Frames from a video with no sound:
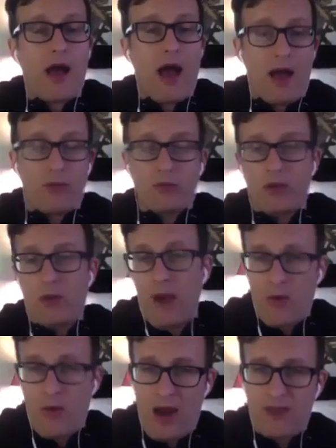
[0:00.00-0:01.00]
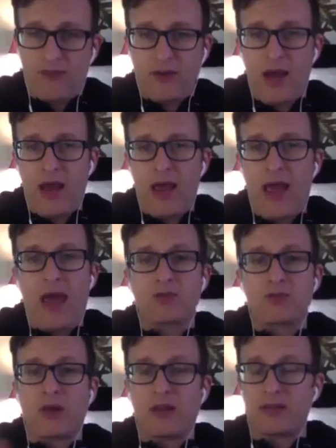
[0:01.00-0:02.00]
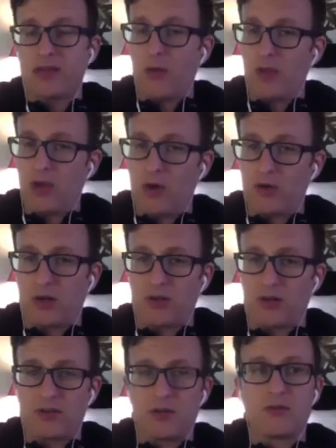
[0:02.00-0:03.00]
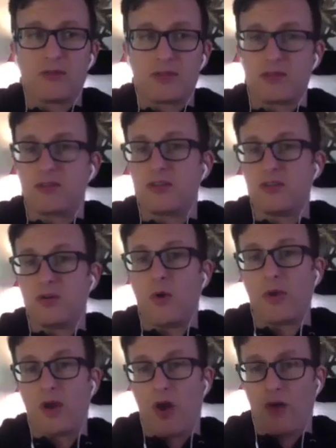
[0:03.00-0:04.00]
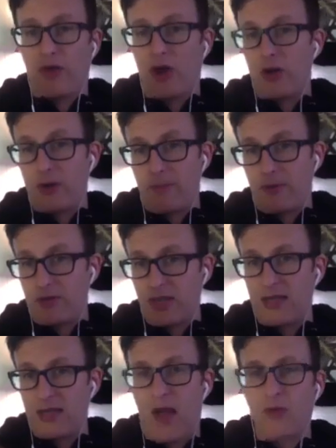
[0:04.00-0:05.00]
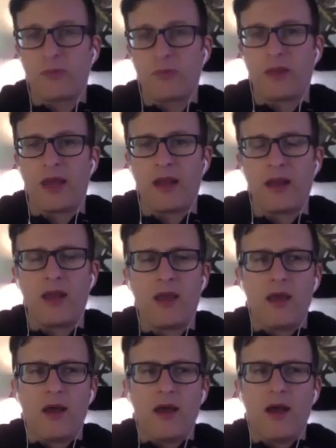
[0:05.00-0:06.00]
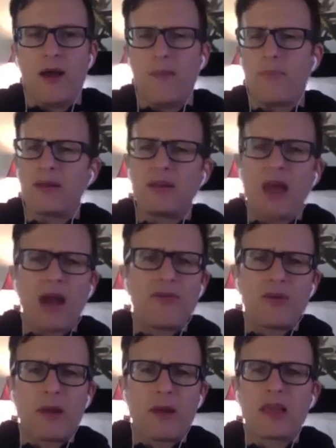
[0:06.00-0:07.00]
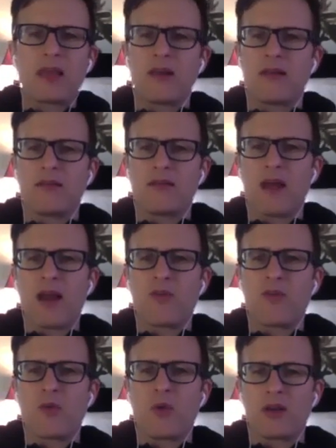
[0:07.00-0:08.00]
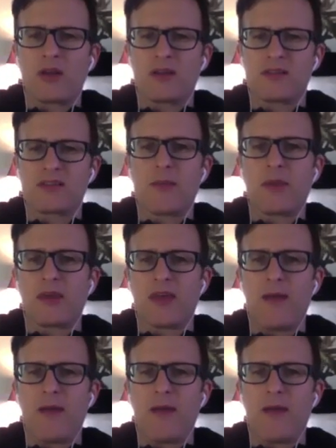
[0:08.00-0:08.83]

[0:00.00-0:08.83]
my wife and I, as well as how we coach our students, is to do what we call the 100% down plan. But not everyone can stomach that.